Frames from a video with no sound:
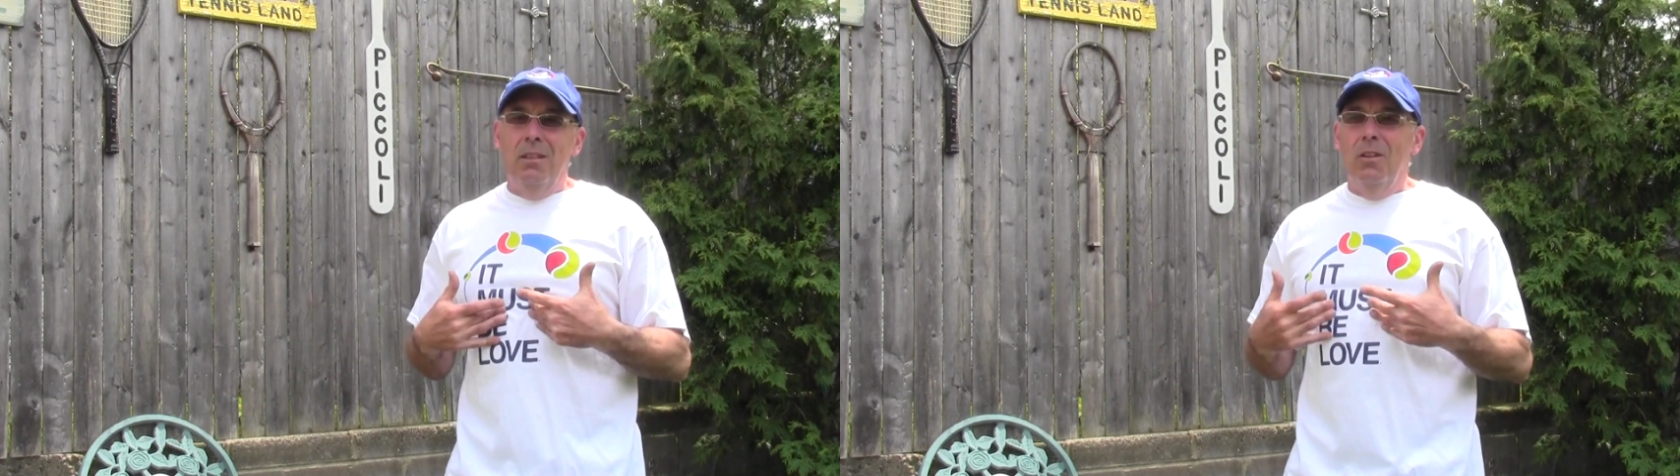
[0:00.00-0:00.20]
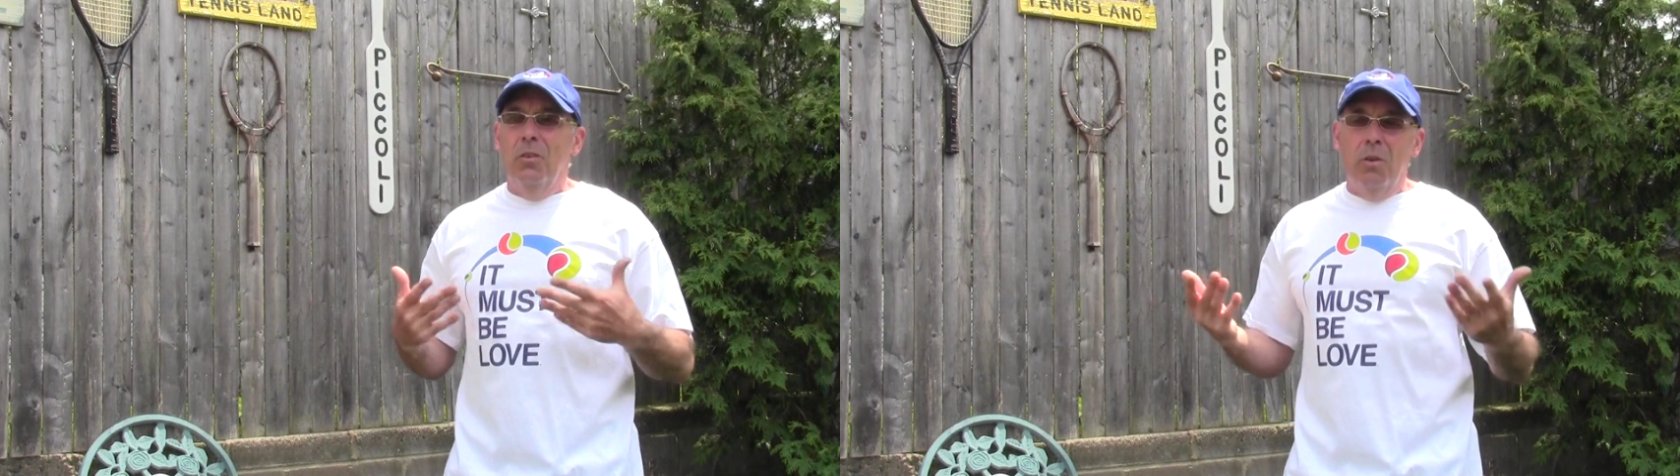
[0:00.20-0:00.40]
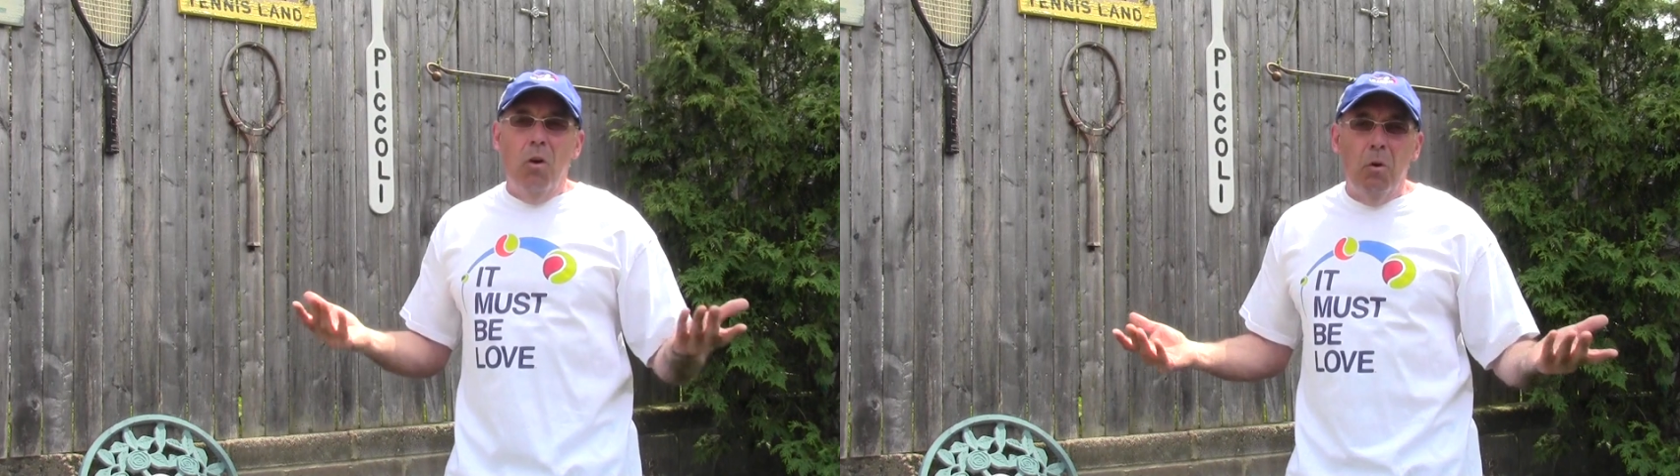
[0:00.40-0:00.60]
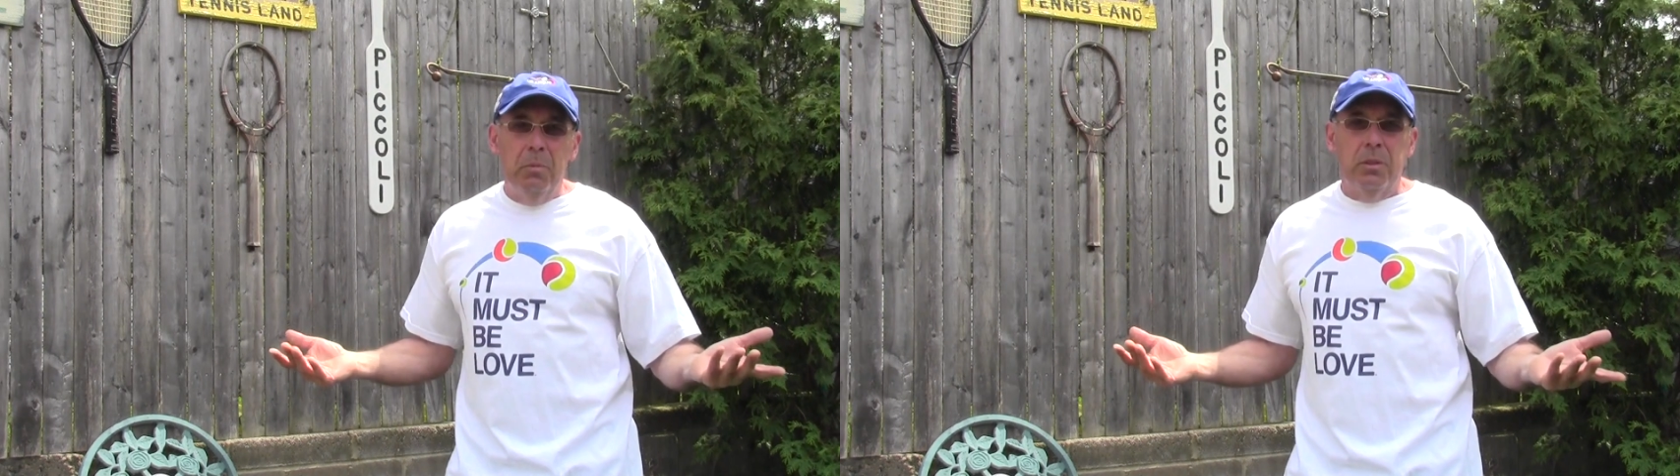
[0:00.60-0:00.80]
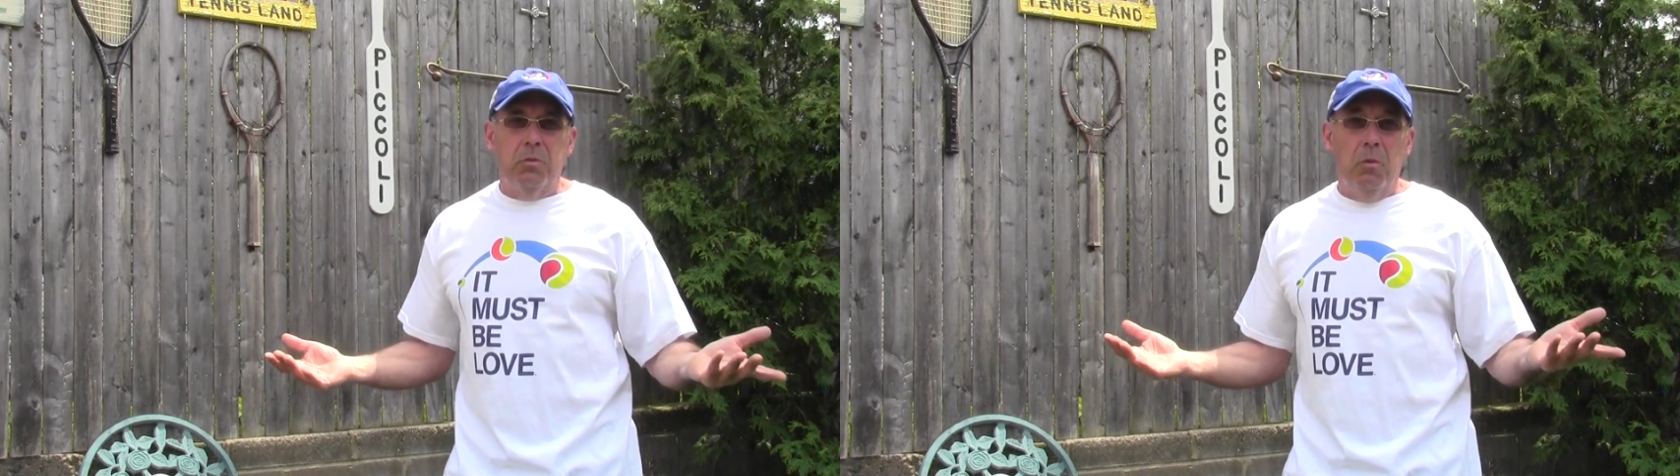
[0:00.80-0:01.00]
you know, the
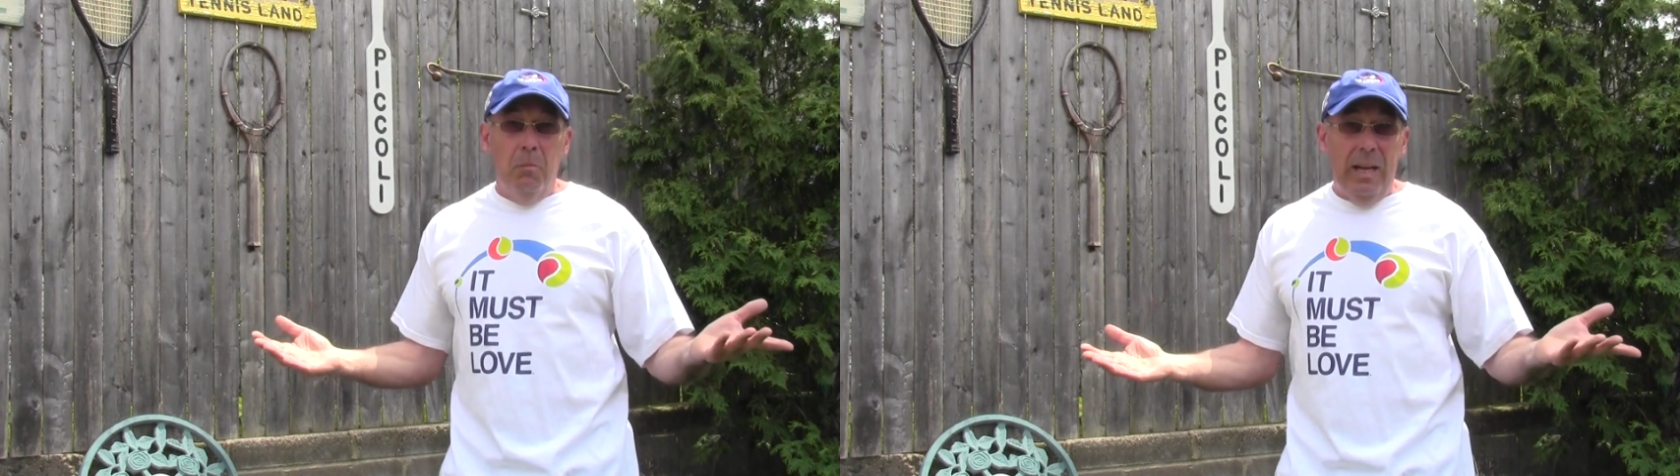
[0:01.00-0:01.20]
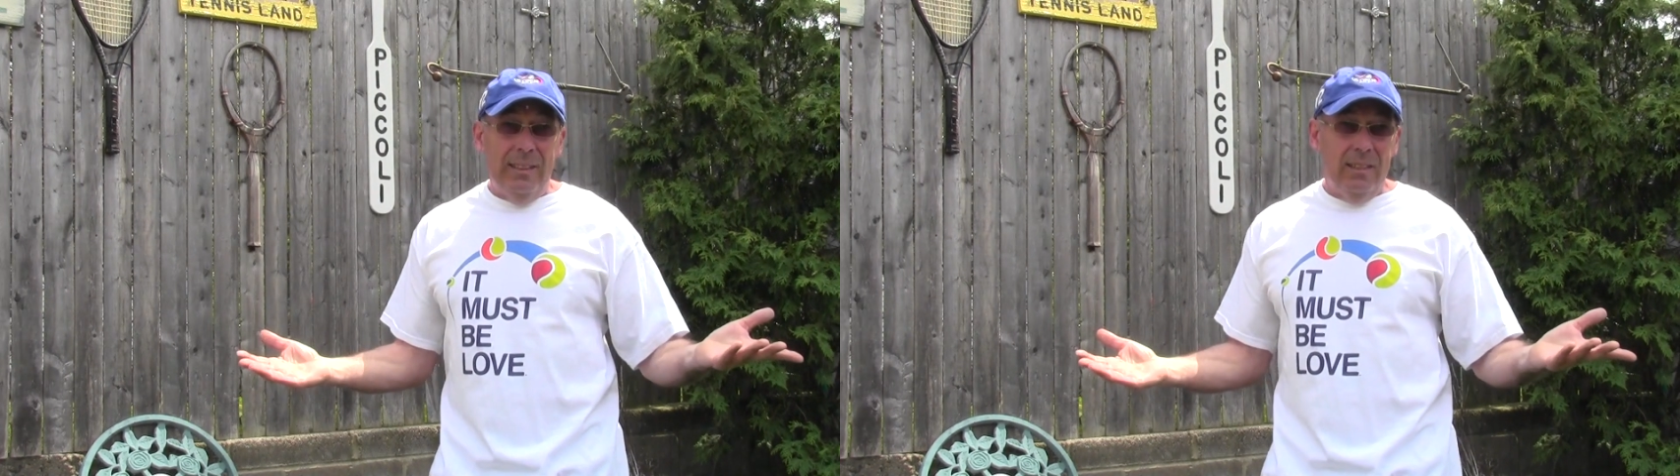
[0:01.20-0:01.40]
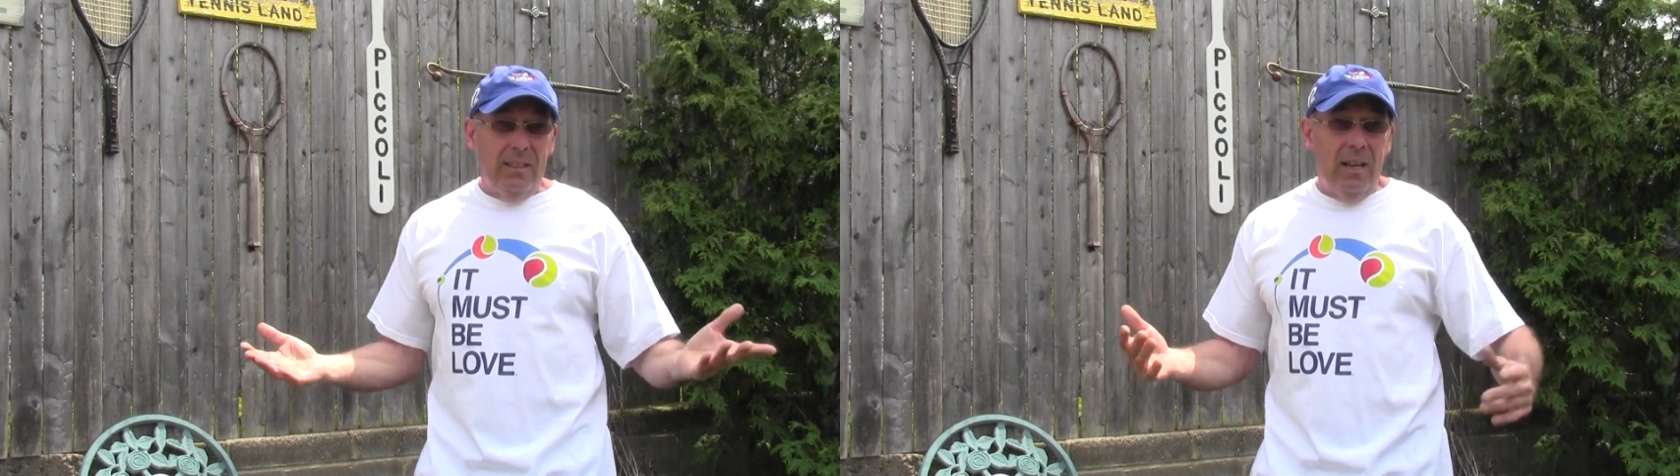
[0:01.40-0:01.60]
hopeless romantic